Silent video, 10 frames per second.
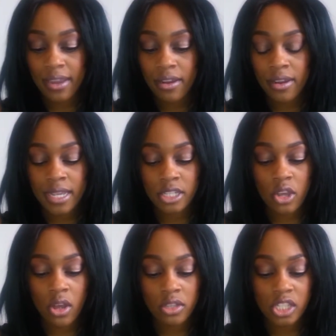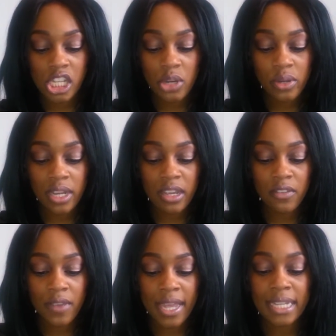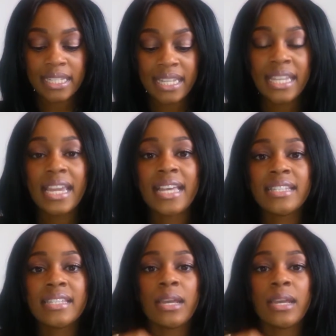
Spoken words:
here is called Secretive, and it's ES